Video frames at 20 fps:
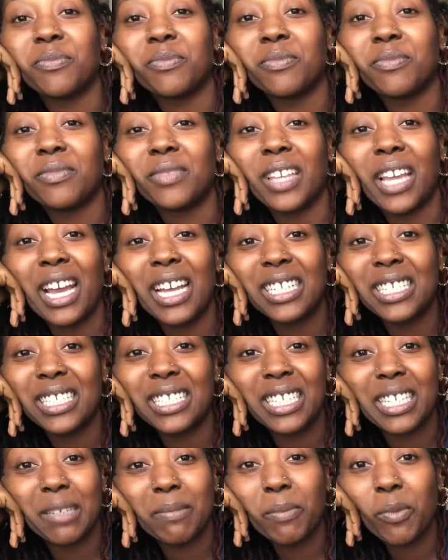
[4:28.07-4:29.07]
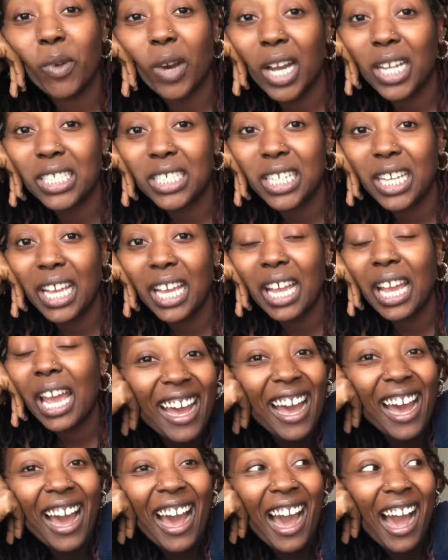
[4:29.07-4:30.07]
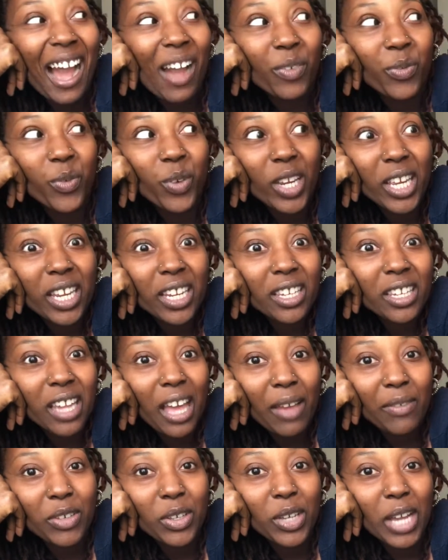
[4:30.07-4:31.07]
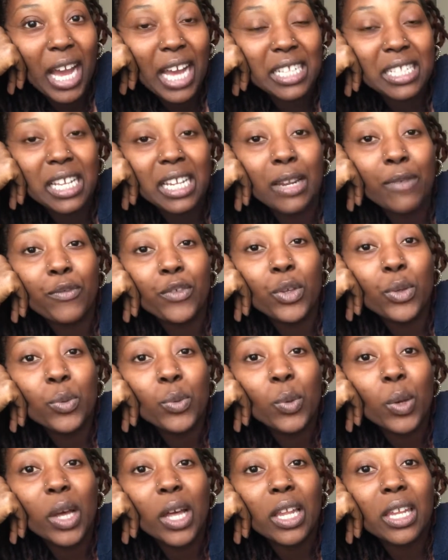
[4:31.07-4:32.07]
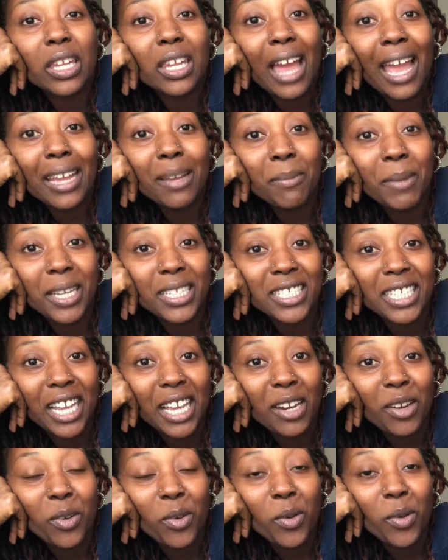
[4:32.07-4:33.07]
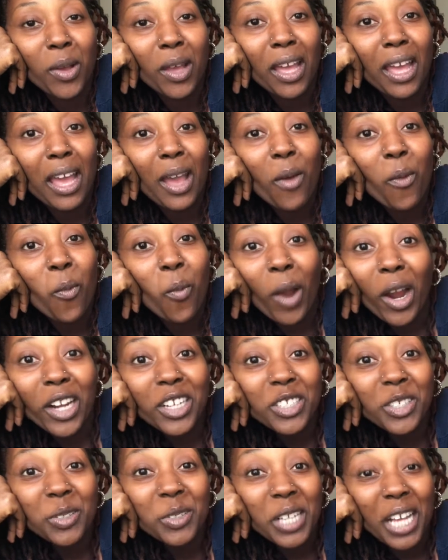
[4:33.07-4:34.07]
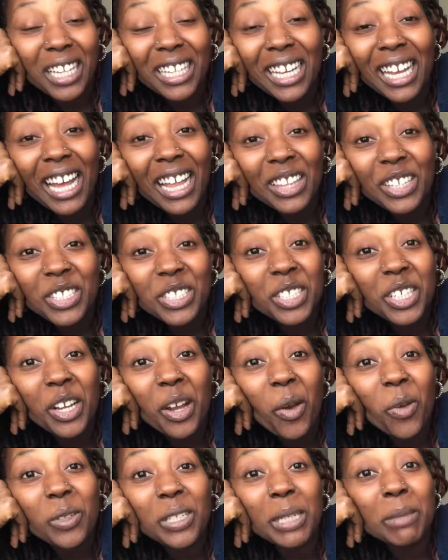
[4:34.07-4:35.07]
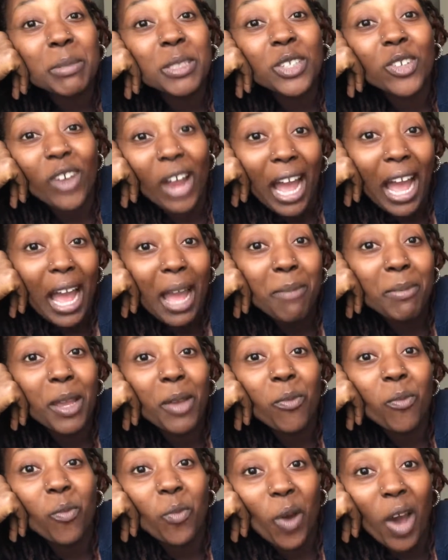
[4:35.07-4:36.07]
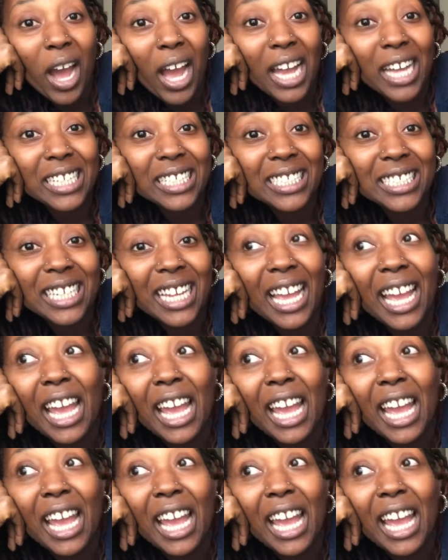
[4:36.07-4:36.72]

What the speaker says: Yeah, just keep watching. I freaking love you guys. And if you like my channel, why aren't you telling others to go subscribe and watch?